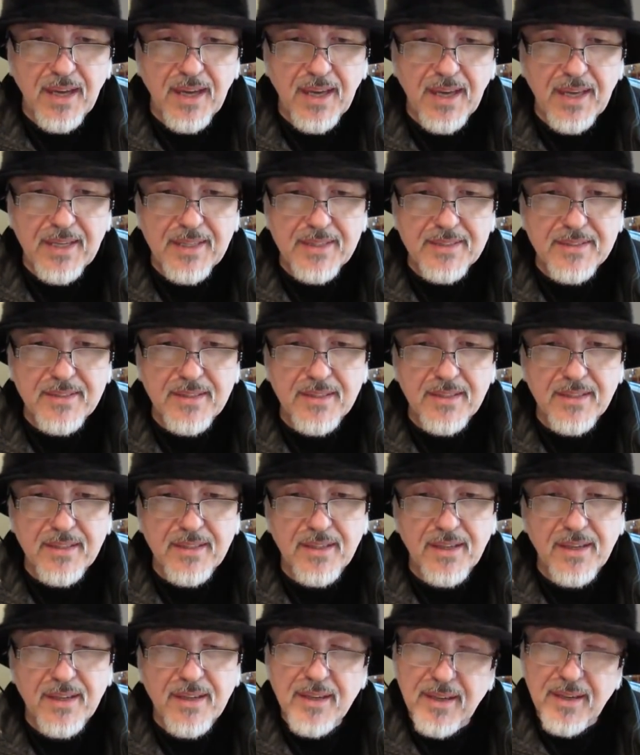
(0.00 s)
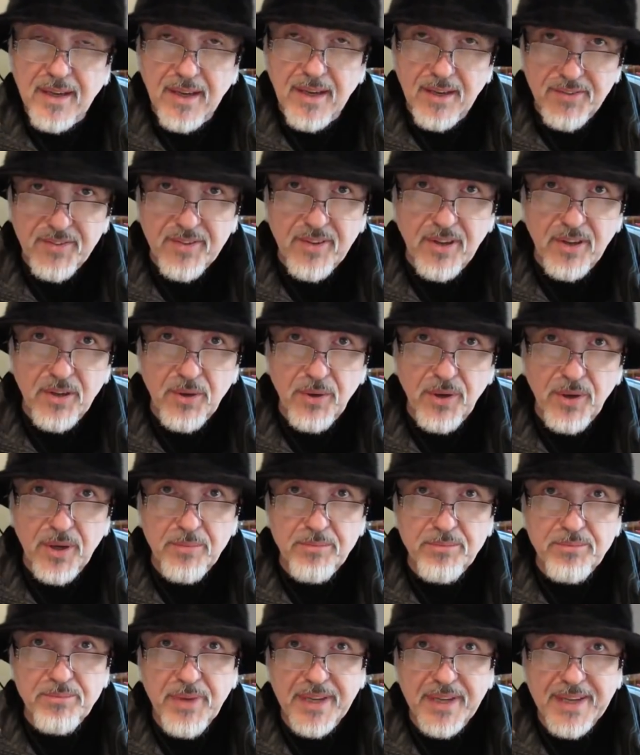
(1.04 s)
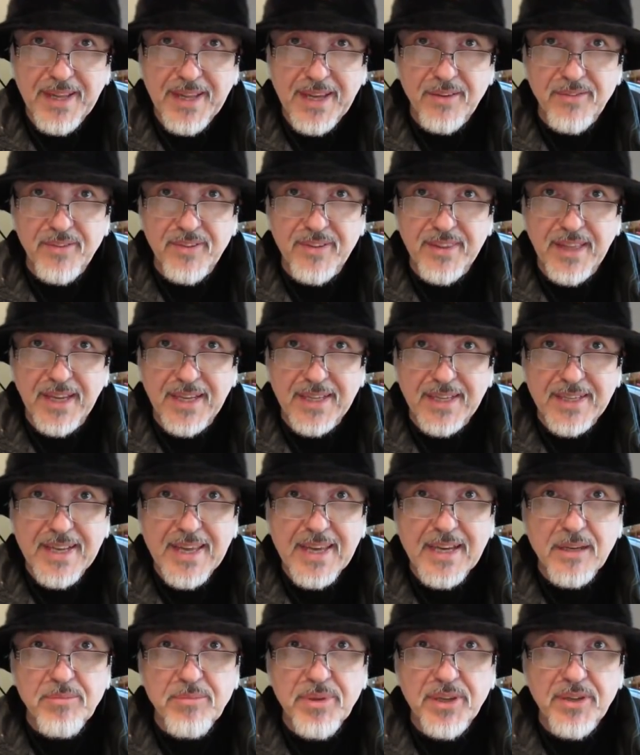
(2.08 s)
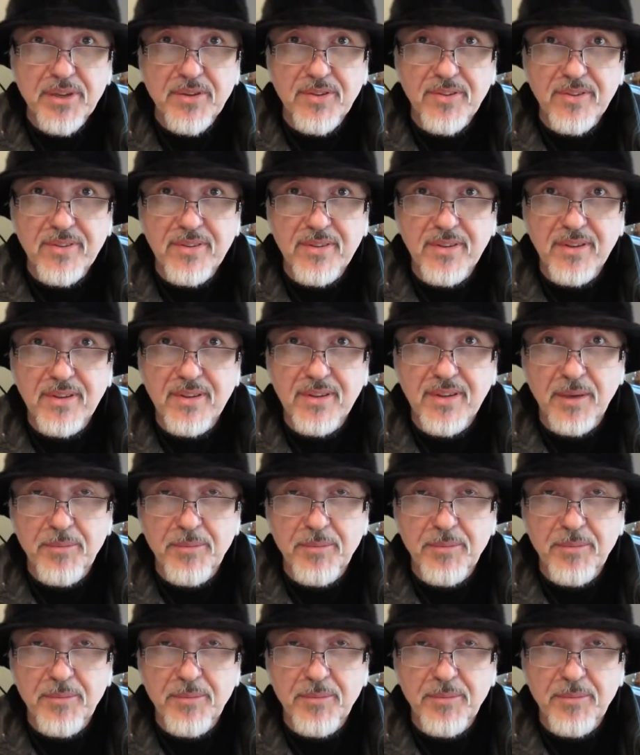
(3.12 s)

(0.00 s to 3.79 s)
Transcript: And so I'm announcing that now because